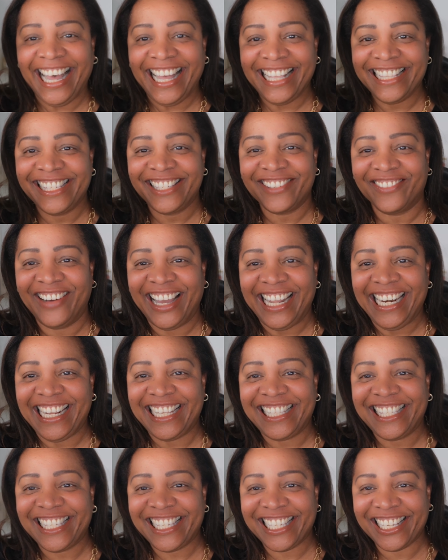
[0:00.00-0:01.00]
and when
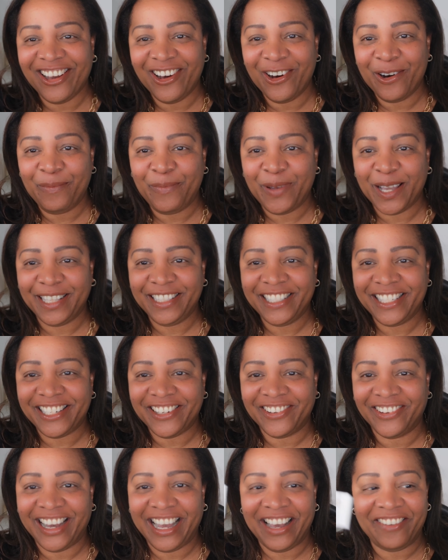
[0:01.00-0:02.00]
it's opened
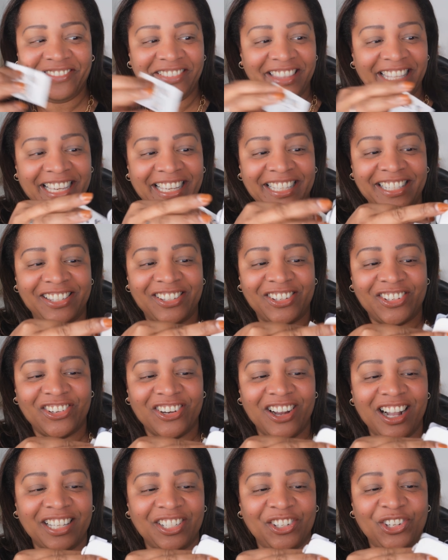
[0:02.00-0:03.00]
you have the
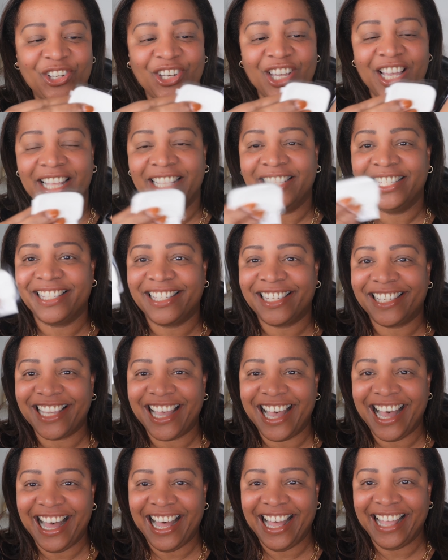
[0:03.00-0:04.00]
instructions
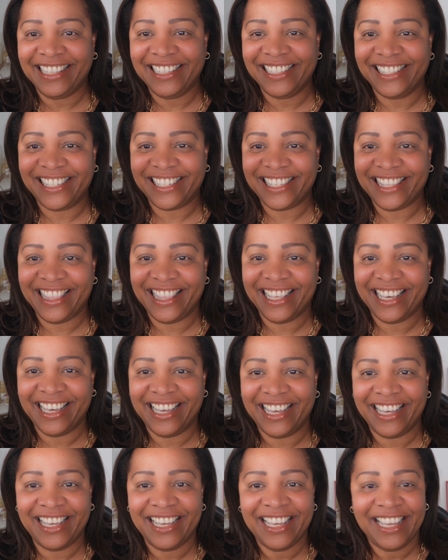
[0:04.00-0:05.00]
and
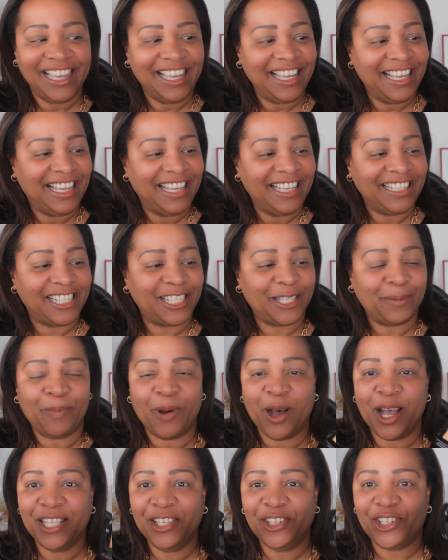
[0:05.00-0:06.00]
the
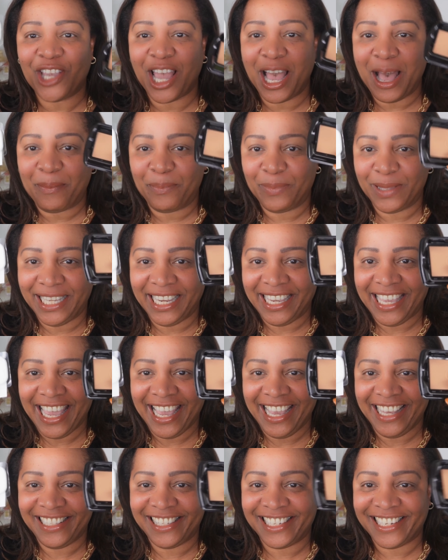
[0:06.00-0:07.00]
sponge
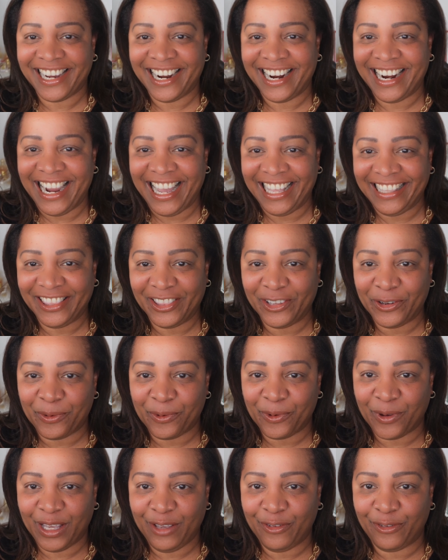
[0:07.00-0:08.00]
applicator and the
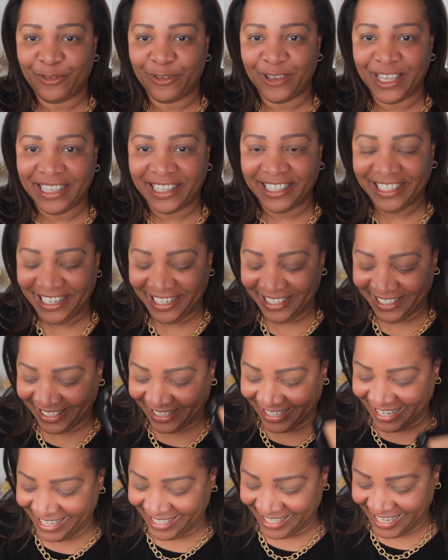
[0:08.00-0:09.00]
refill
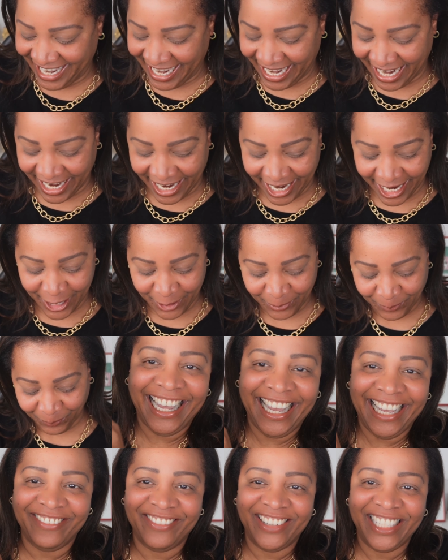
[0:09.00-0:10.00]
is in here.
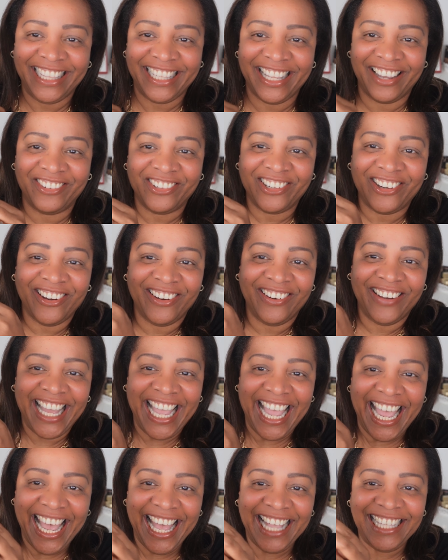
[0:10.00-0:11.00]
I will now go
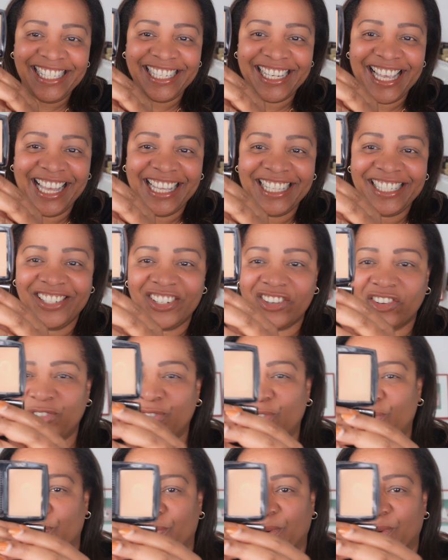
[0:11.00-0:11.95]
ahead and just